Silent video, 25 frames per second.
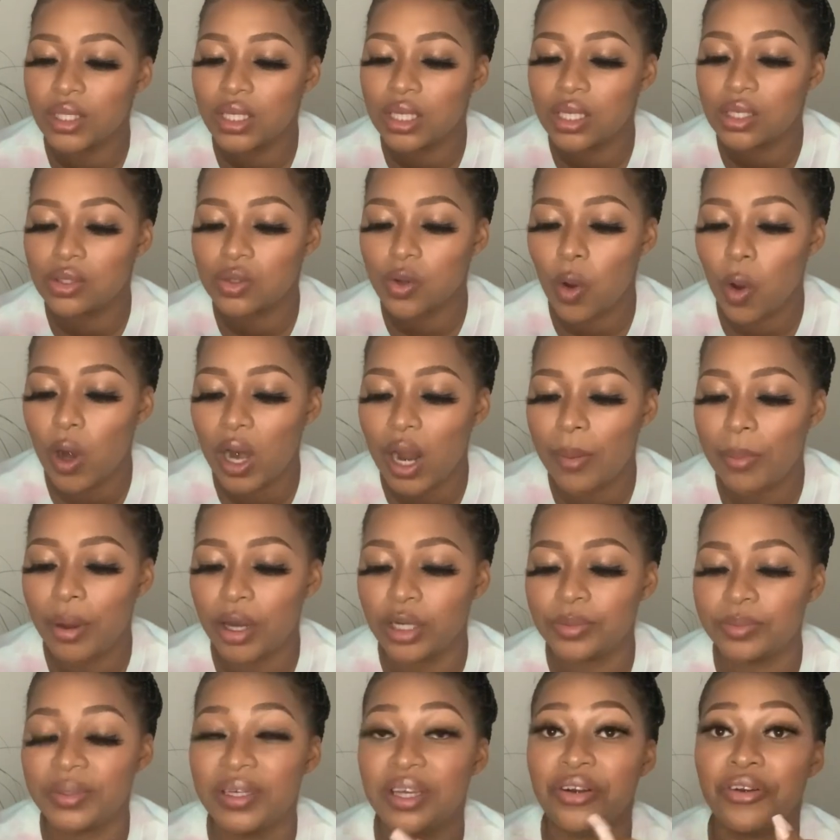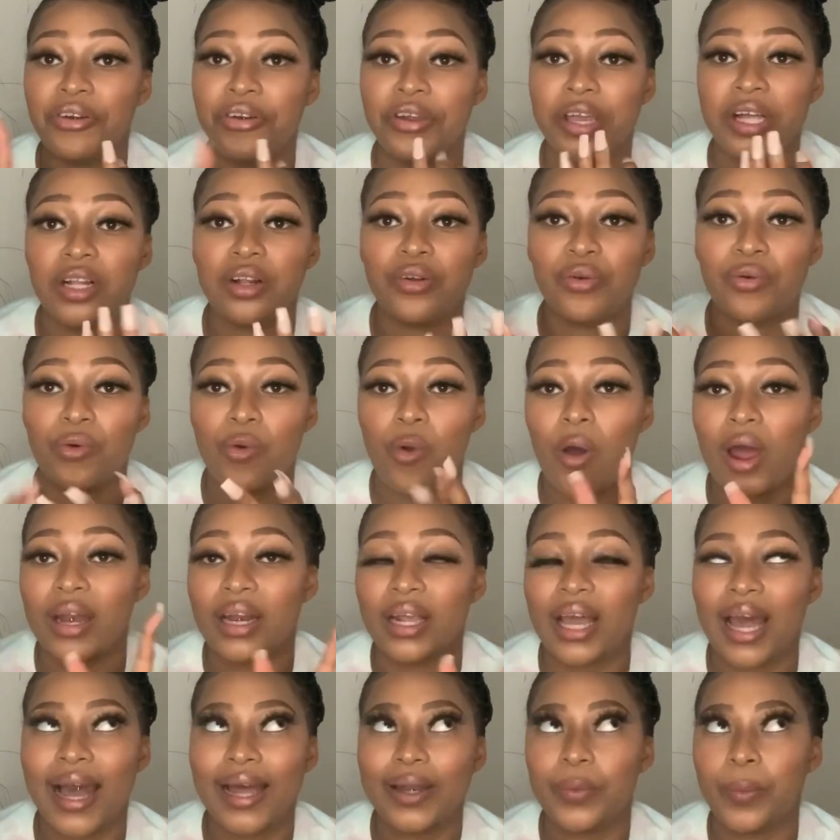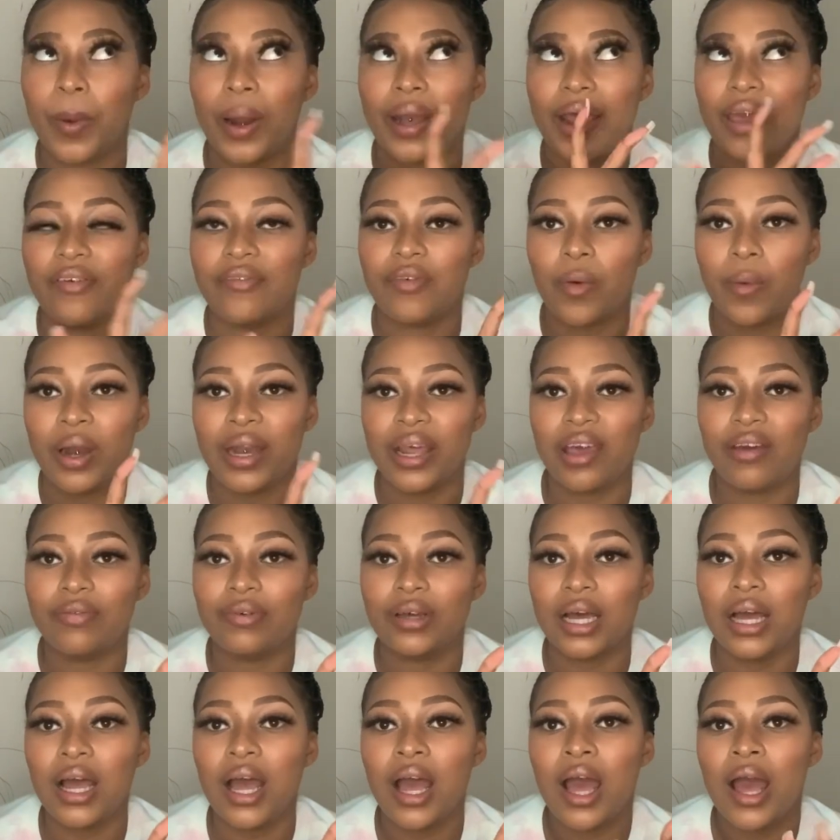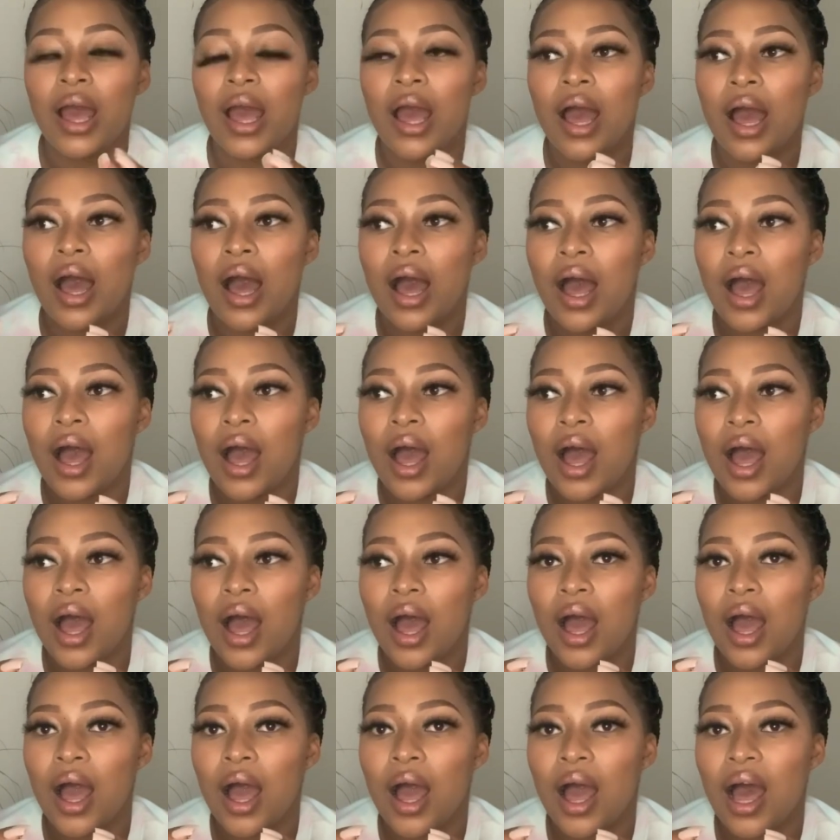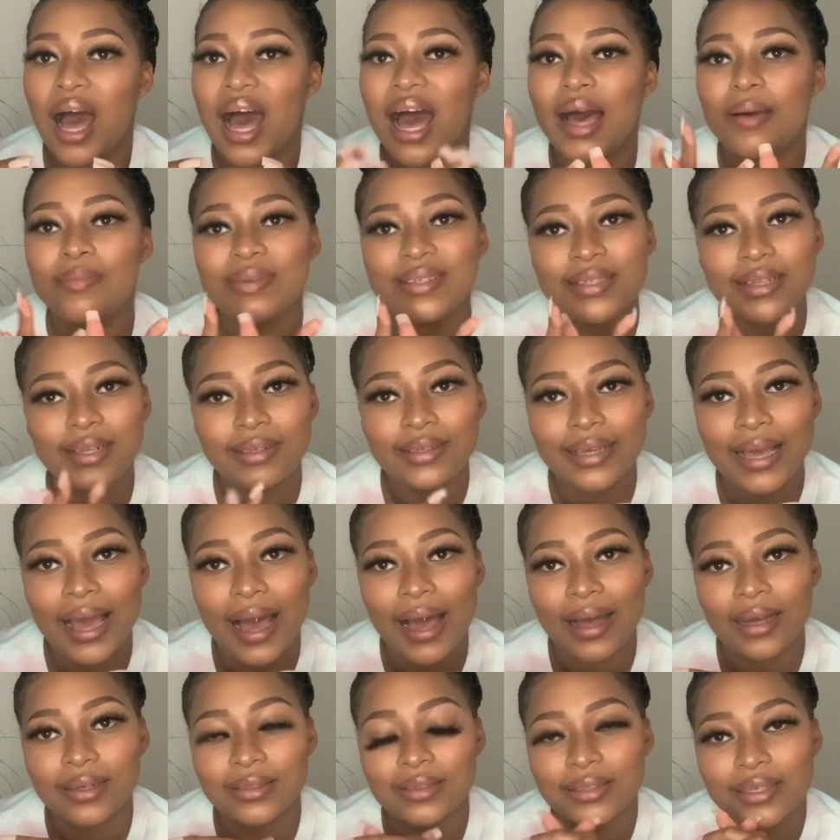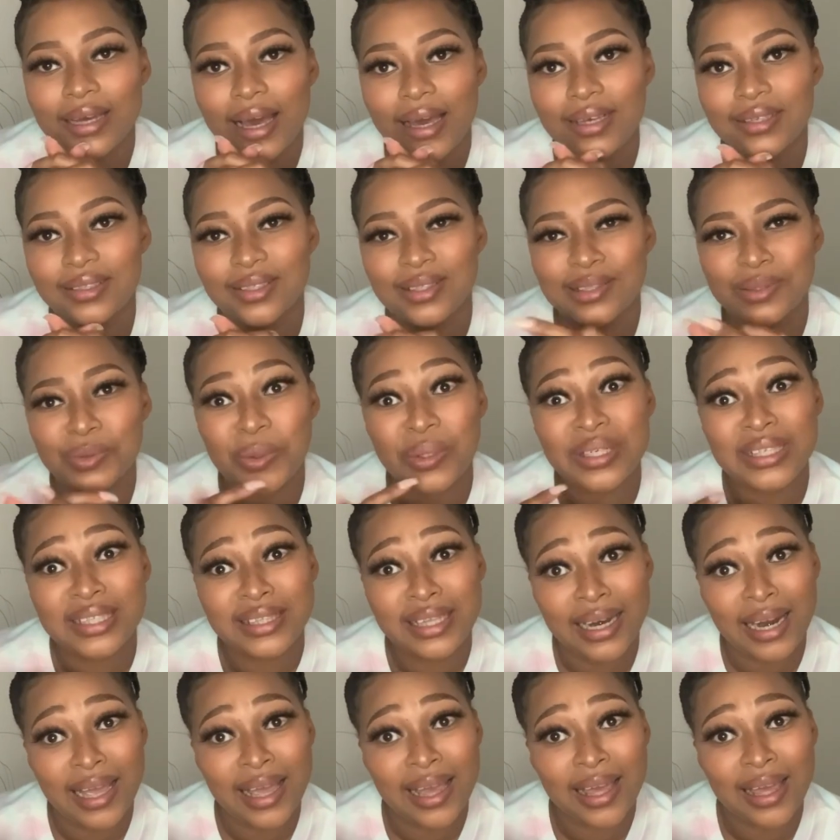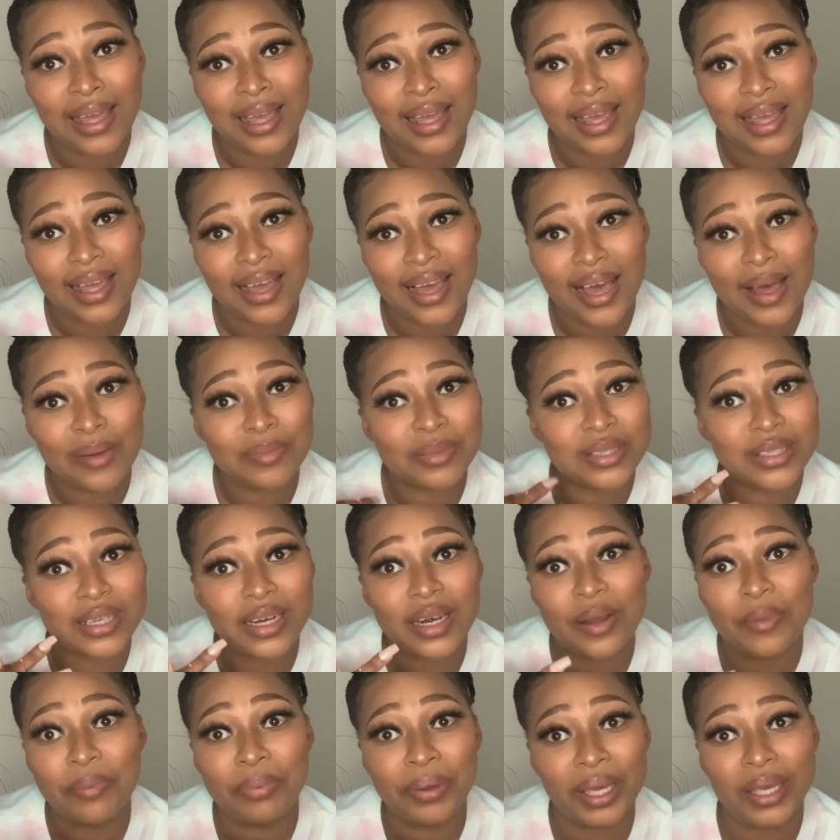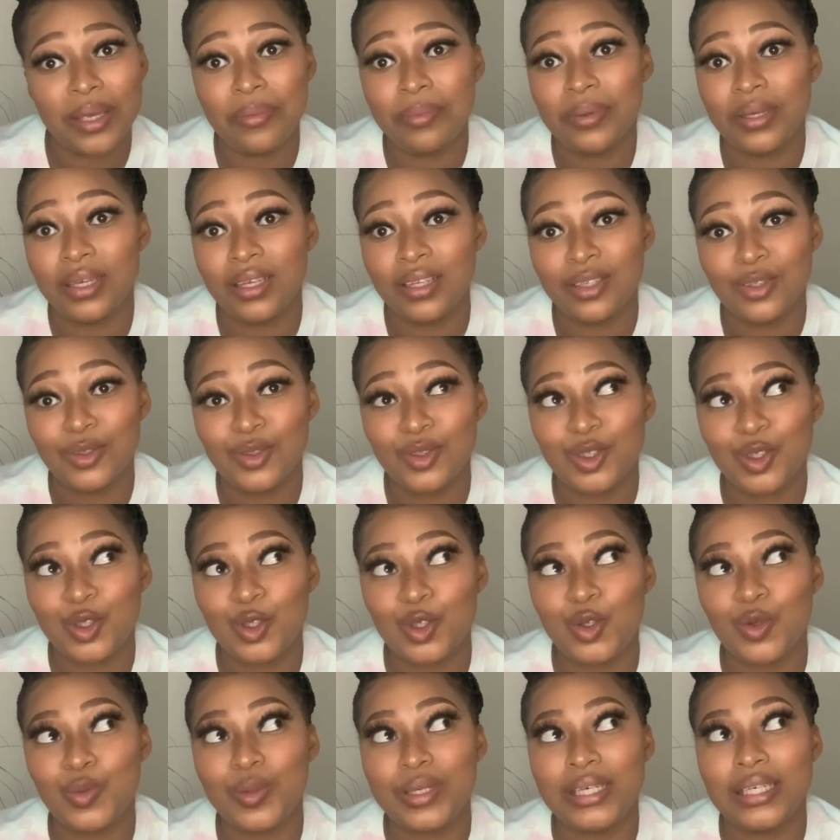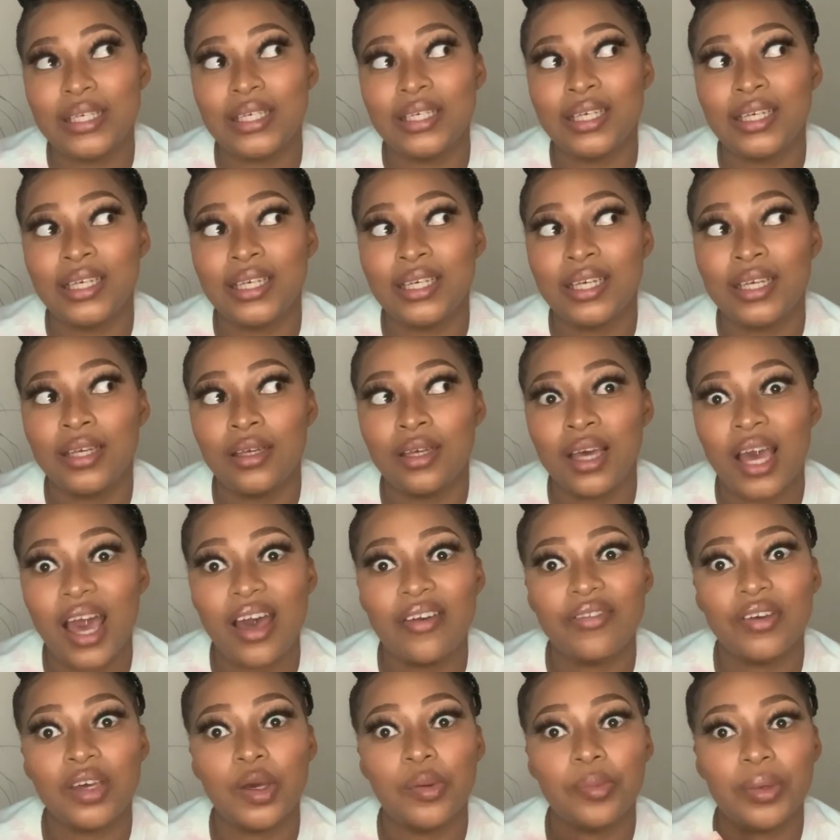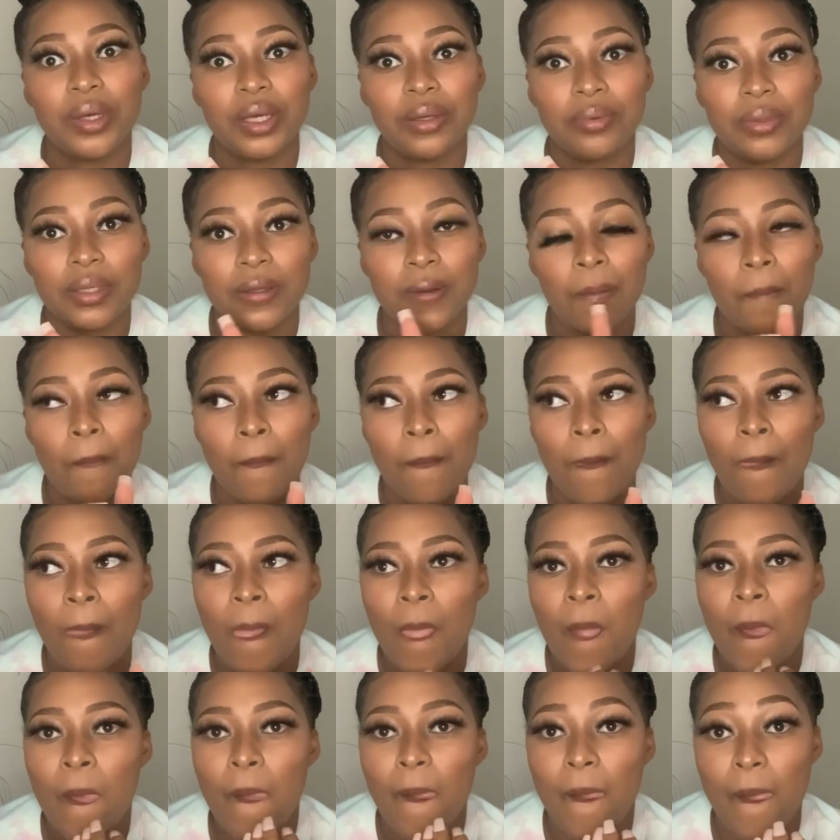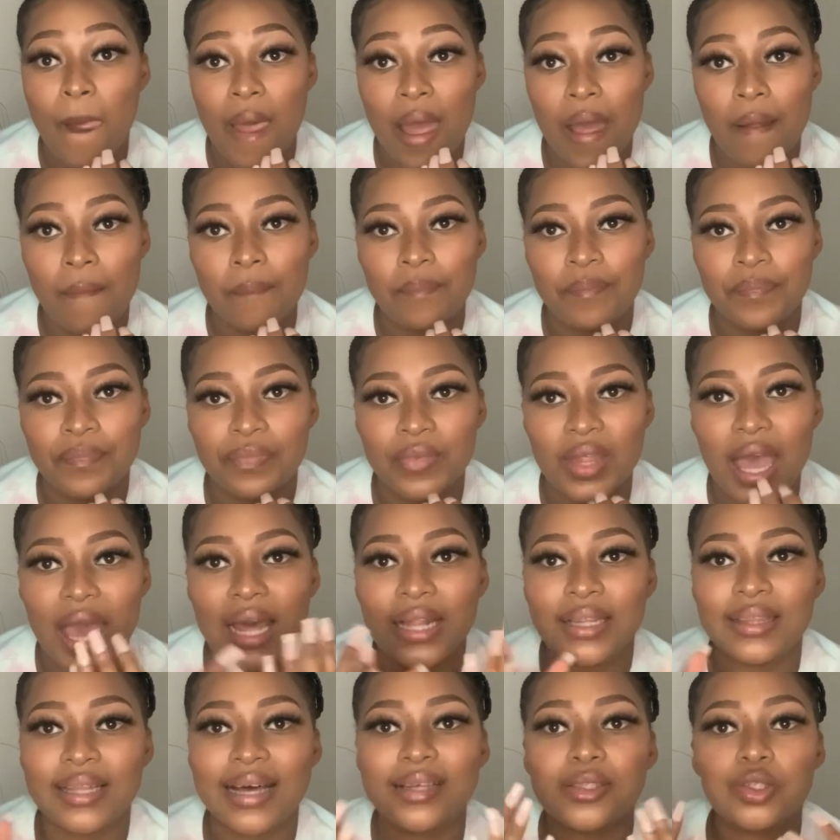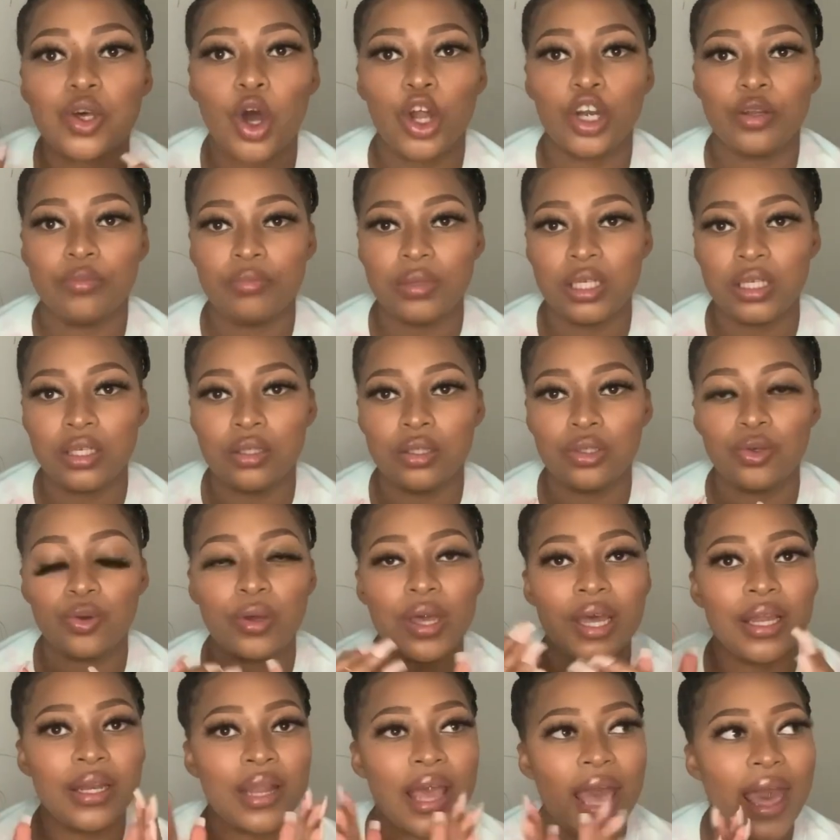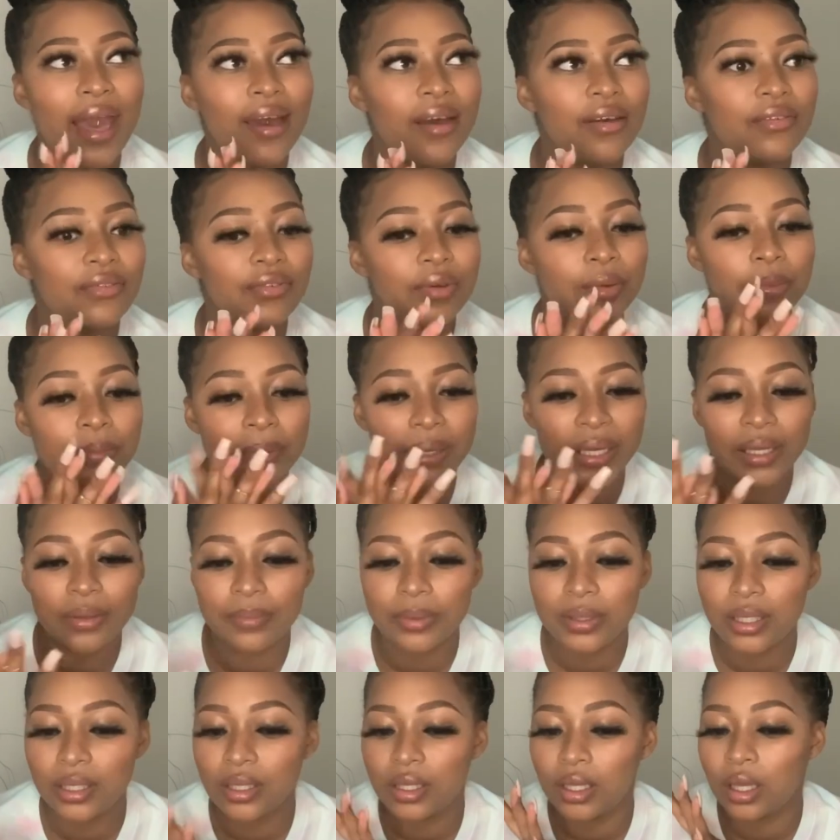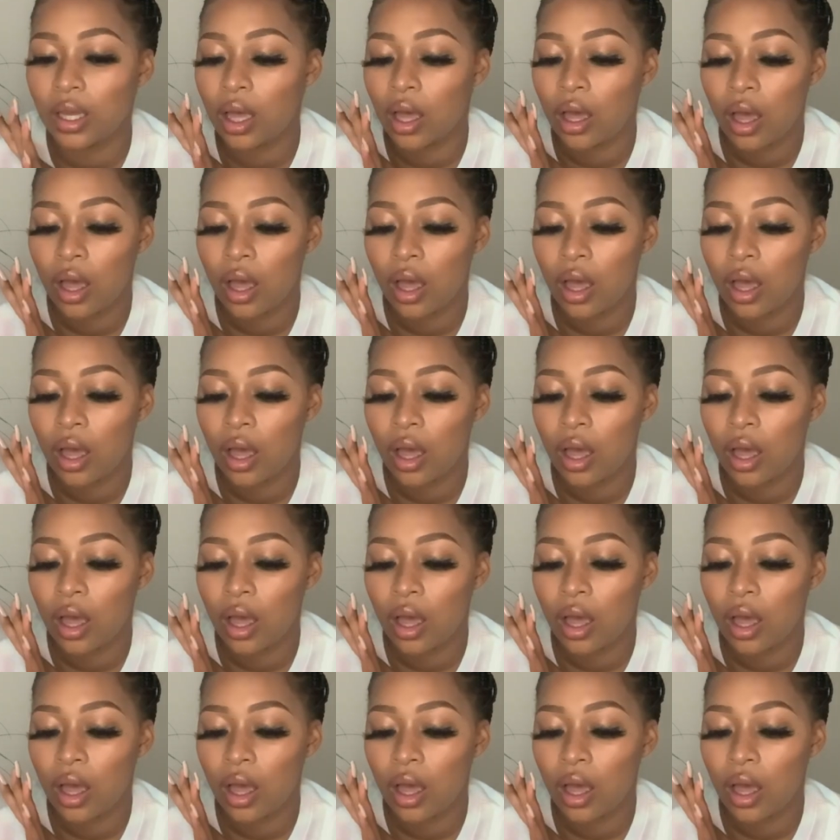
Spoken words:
is all about being real, raw and cut, whatever, whatever. I'm still young, guys. 23. I'm still a baby to be having a baby. Nah. And that's on me. You can have a baby.